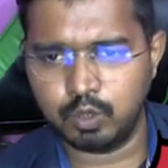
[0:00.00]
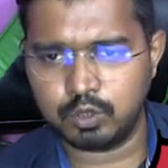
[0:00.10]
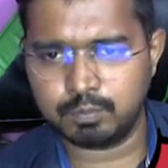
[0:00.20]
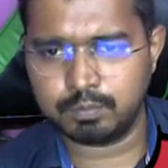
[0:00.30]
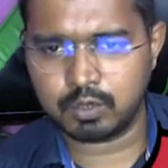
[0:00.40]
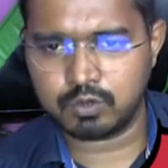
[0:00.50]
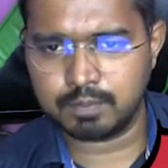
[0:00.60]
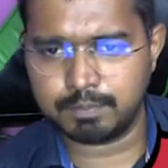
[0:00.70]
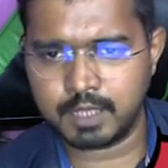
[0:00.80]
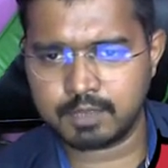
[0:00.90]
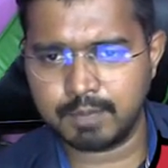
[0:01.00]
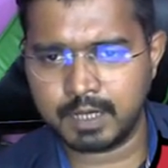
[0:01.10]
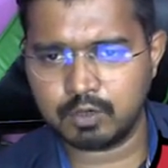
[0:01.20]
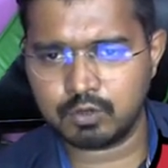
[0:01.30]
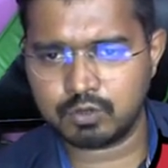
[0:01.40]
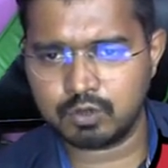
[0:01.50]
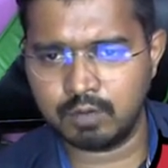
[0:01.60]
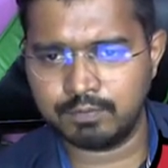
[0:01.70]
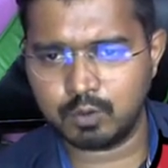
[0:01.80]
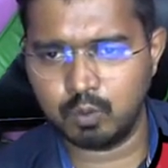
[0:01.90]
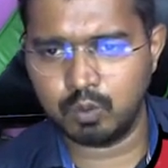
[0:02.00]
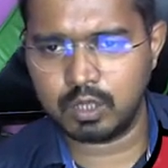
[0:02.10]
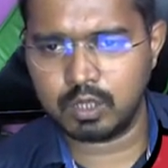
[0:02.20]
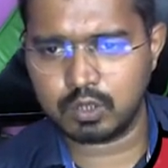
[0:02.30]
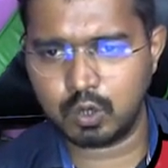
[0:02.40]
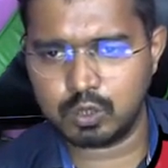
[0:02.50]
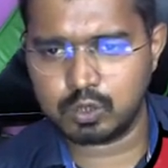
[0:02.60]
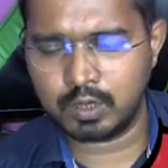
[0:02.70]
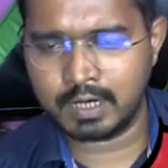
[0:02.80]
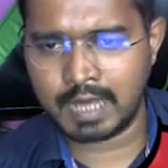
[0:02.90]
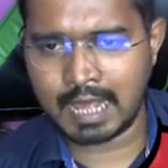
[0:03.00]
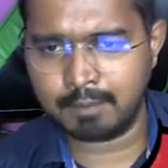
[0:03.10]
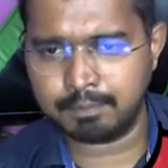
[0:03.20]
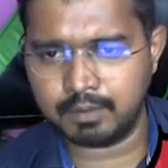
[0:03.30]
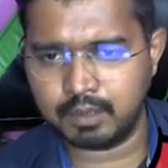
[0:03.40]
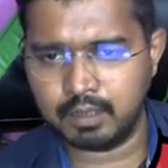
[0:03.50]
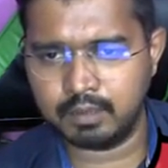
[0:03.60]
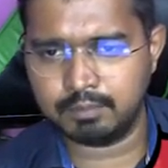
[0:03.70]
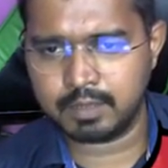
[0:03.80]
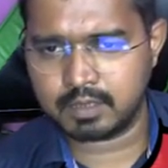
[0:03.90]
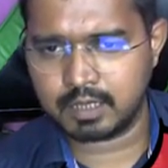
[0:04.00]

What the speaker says: which, because the base Microsoft code is also an app in